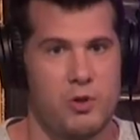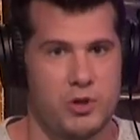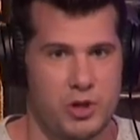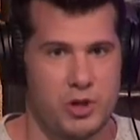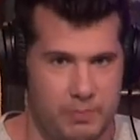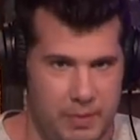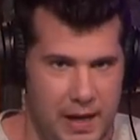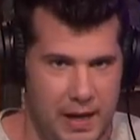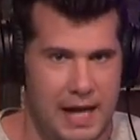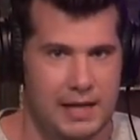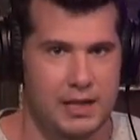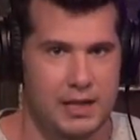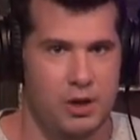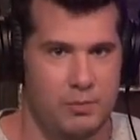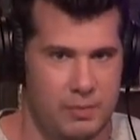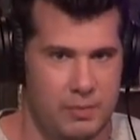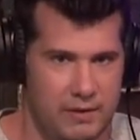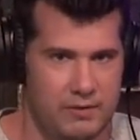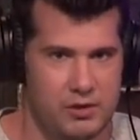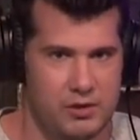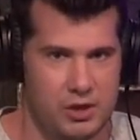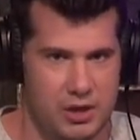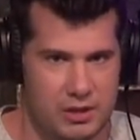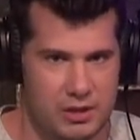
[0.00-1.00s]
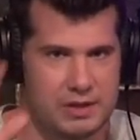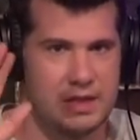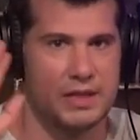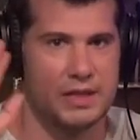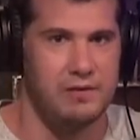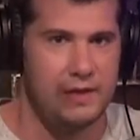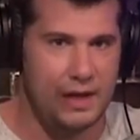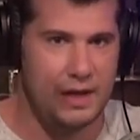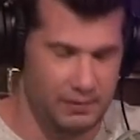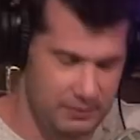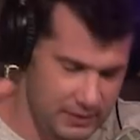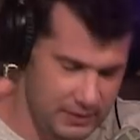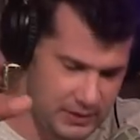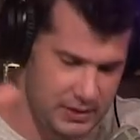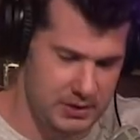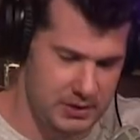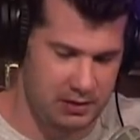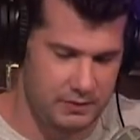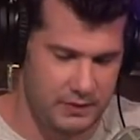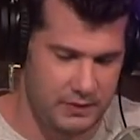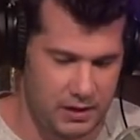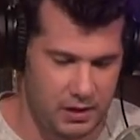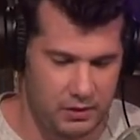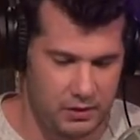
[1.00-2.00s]
smoke your pot, you don't believe in drugs, that's fine. This
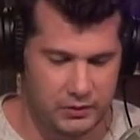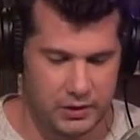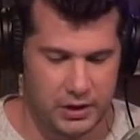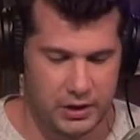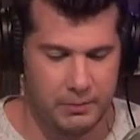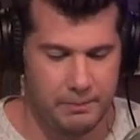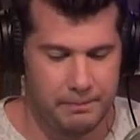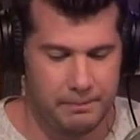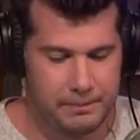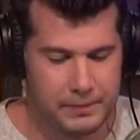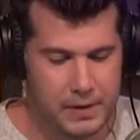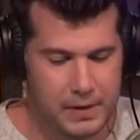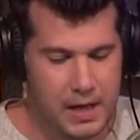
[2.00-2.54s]
isn't the video for you.